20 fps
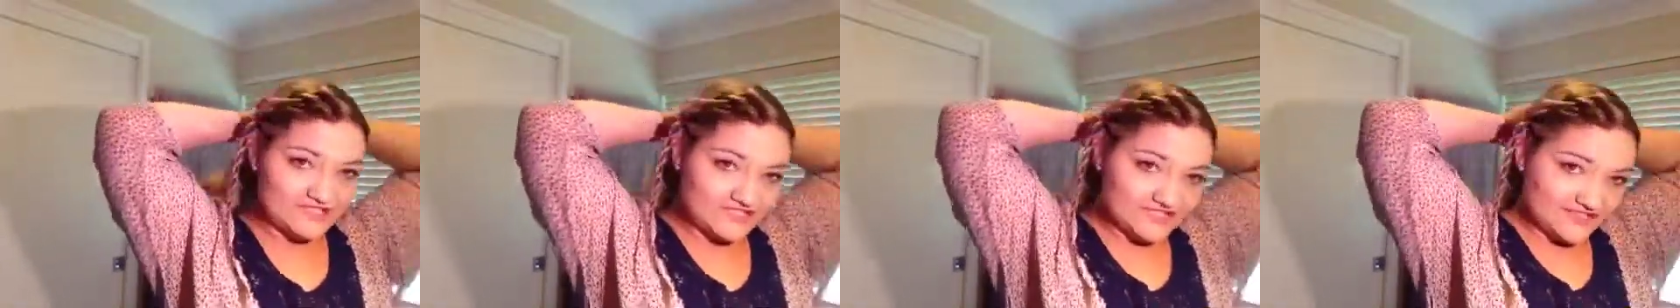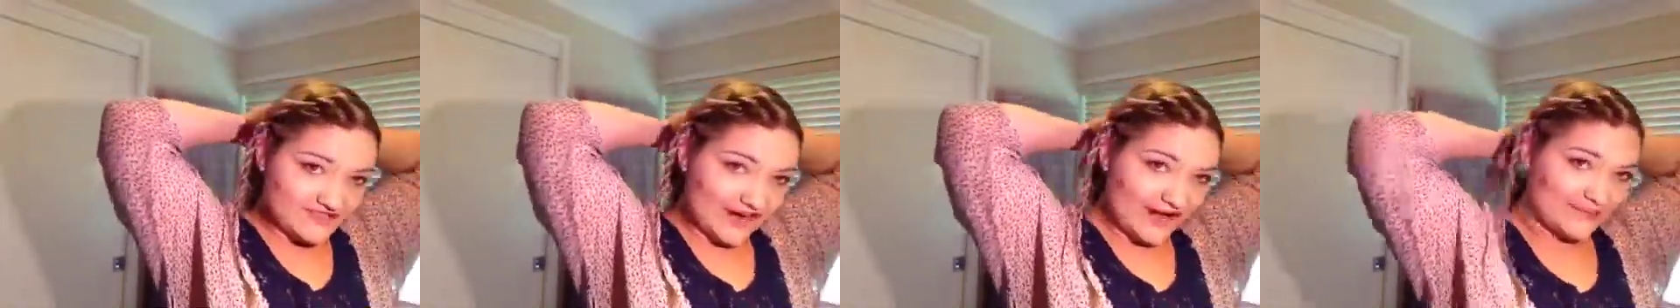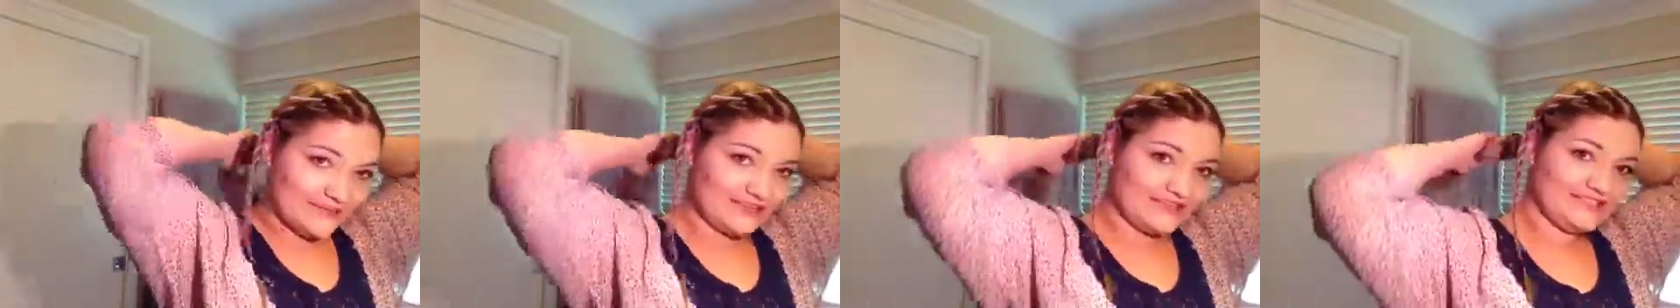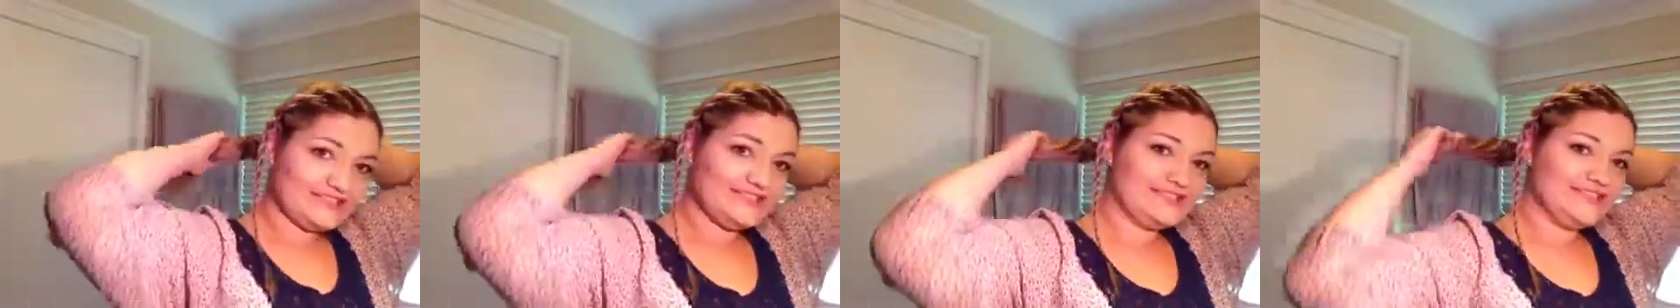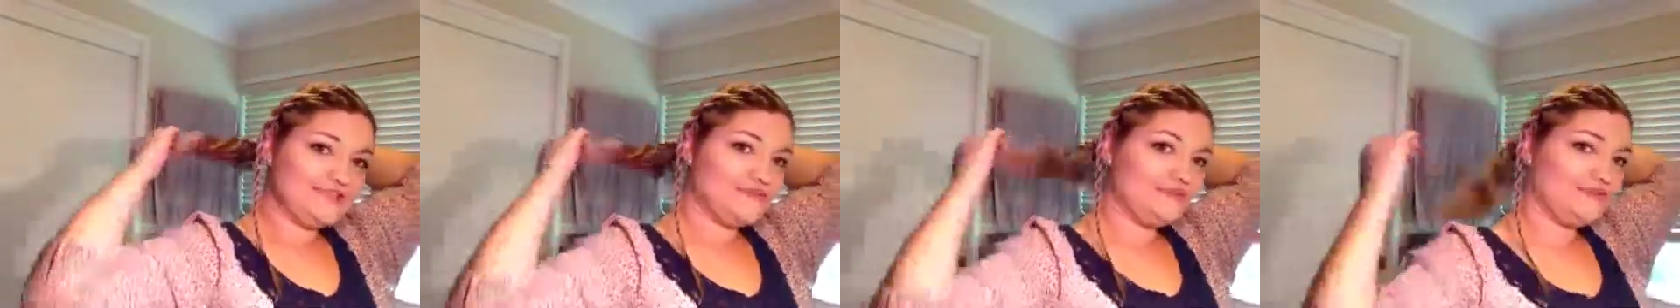Just grabbing
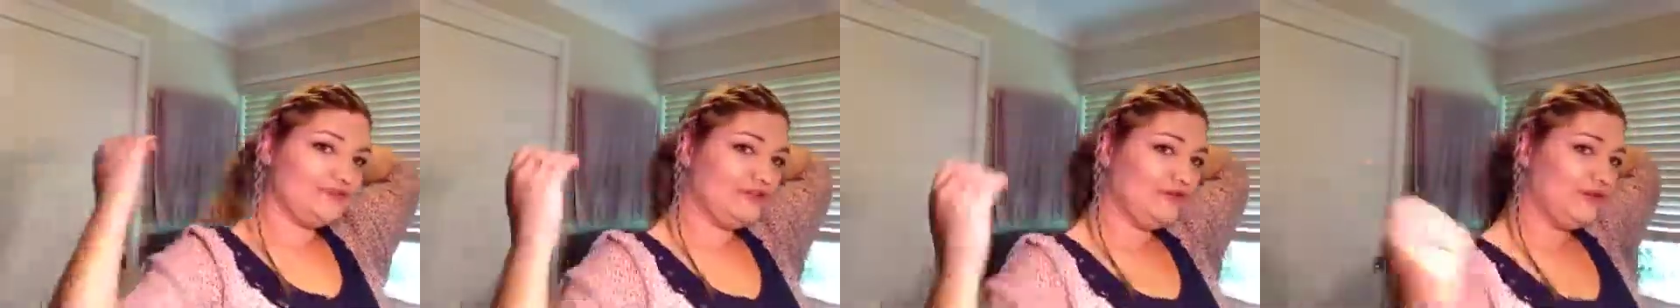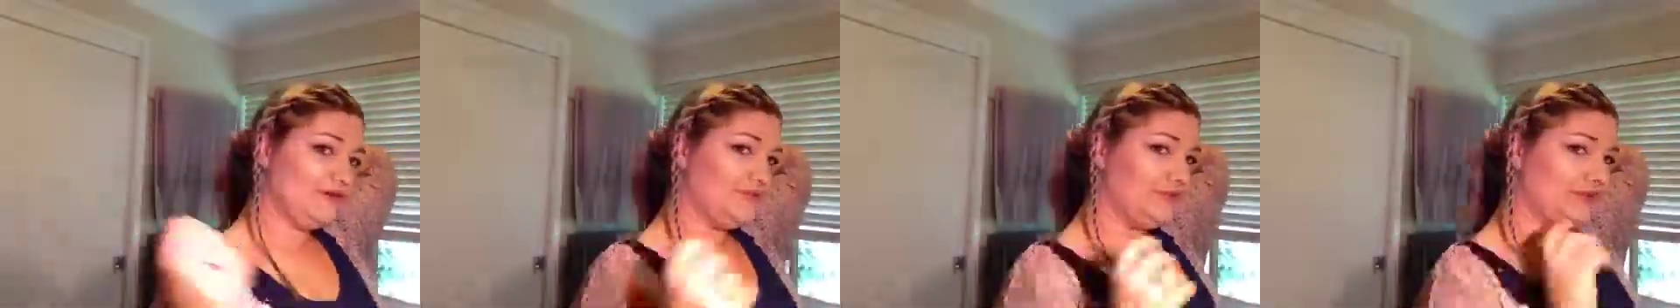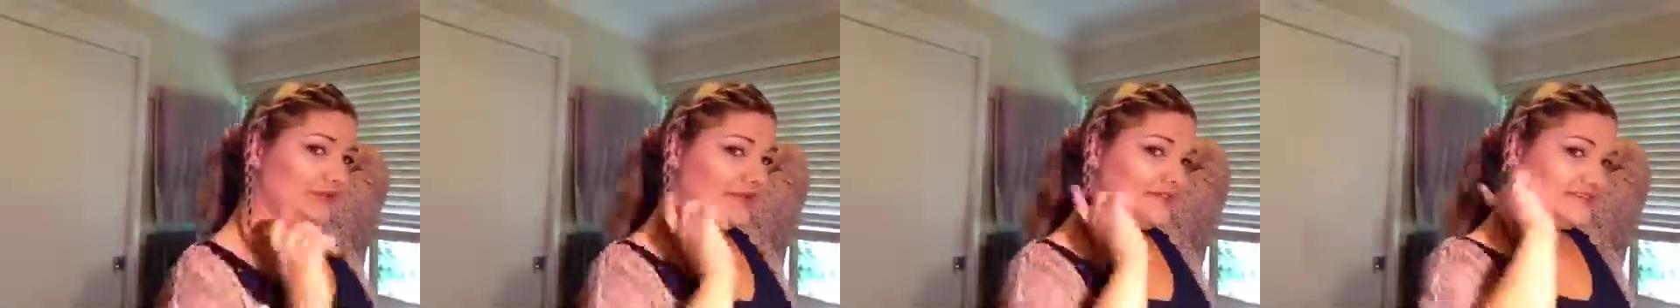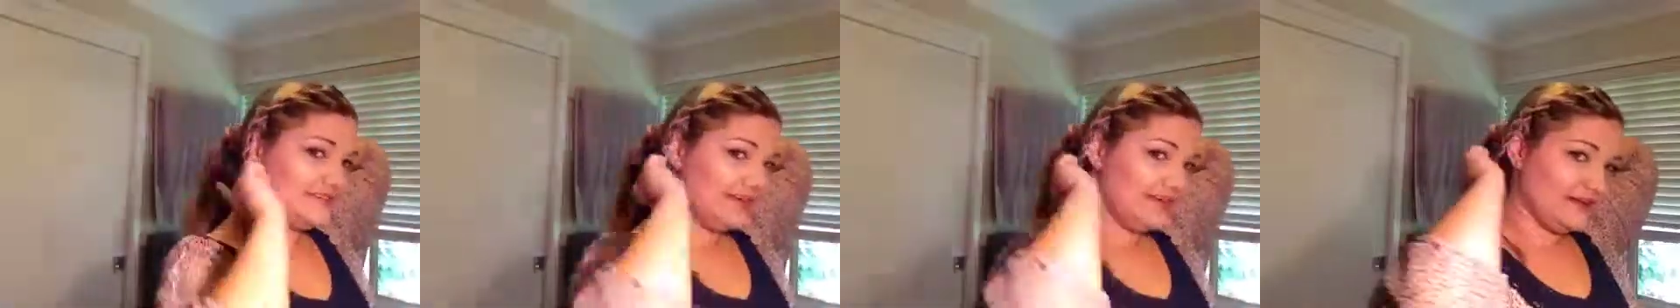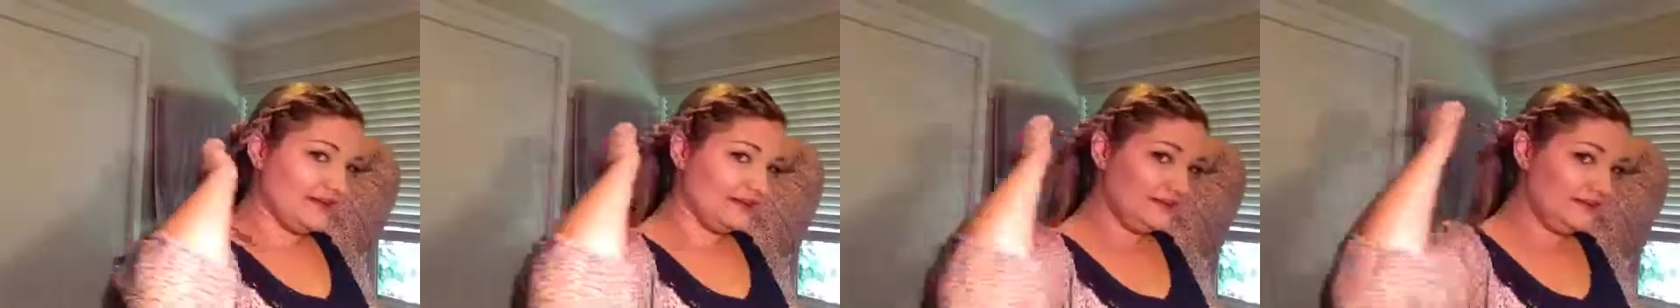this into a low
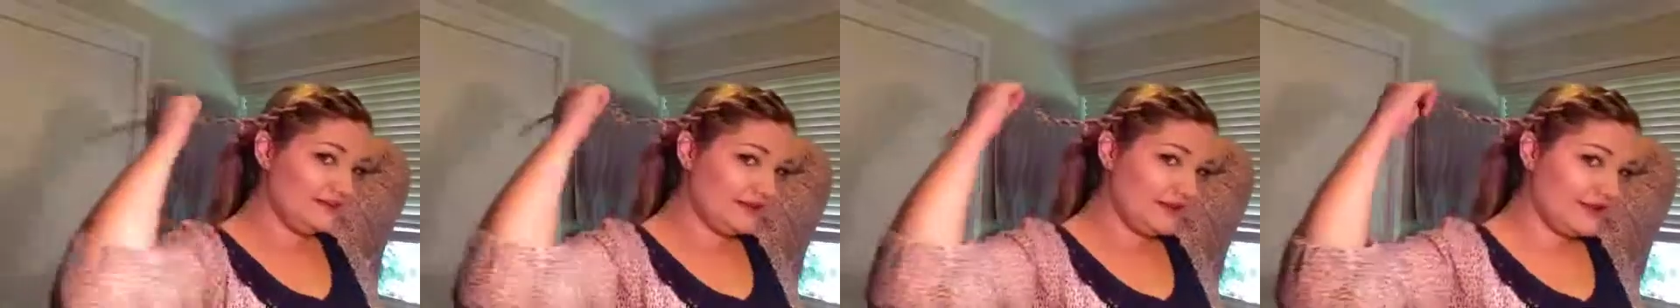ponytail,